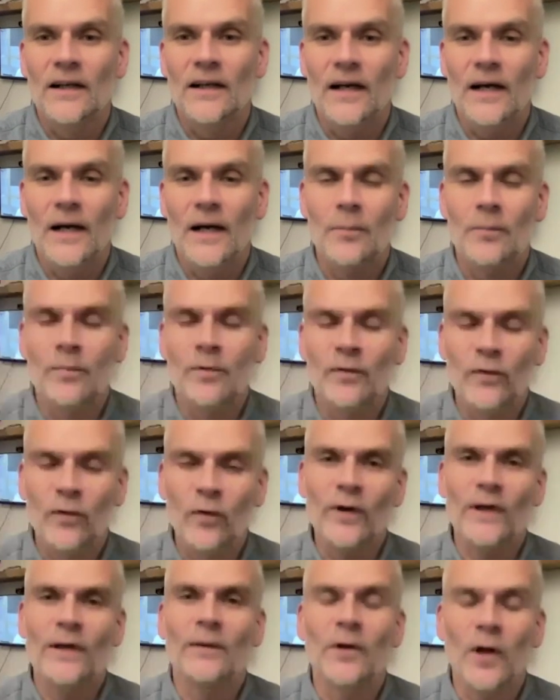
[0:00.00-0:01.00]
um,
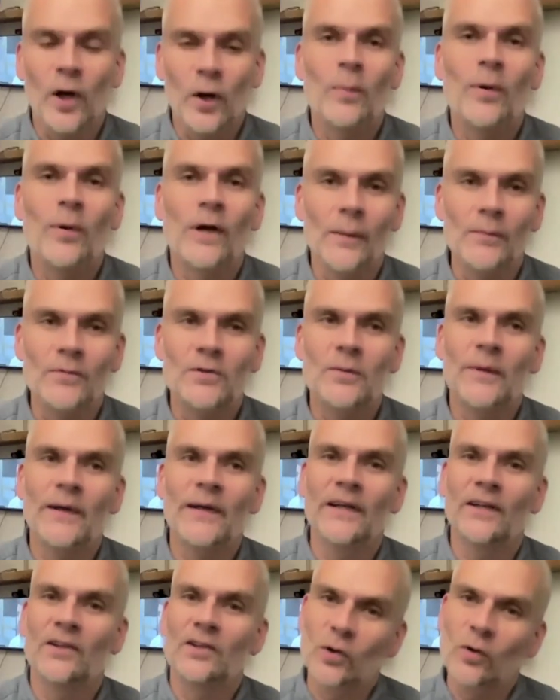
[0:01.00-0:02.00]
before he would open up to
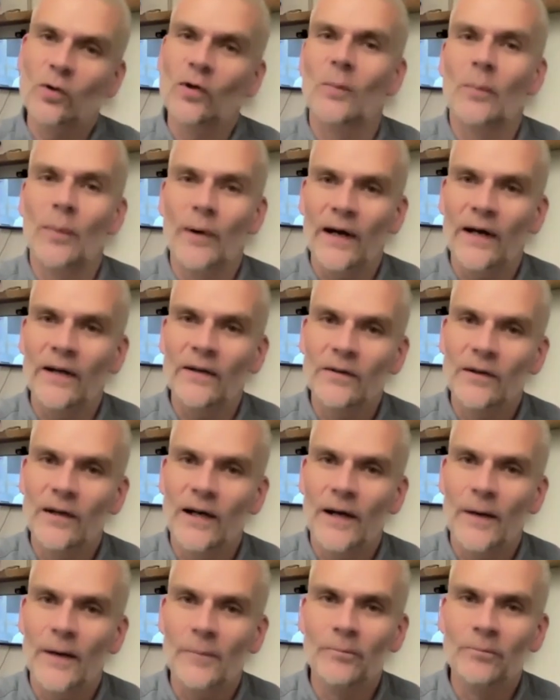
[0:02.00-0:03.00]
me and talk about
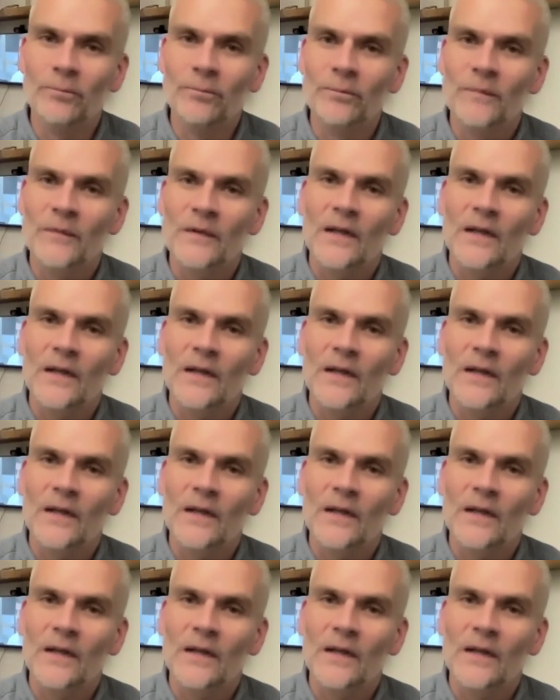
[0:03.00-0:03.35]
um,